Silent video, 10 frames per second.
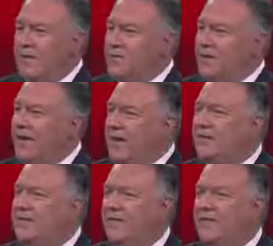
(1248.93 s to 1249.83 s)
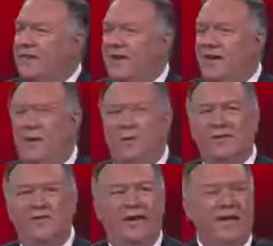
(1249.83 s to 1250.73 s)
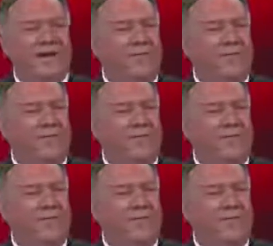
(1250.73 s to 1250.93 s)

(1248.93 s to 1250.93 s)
President Reagan got stuff done, and he once said,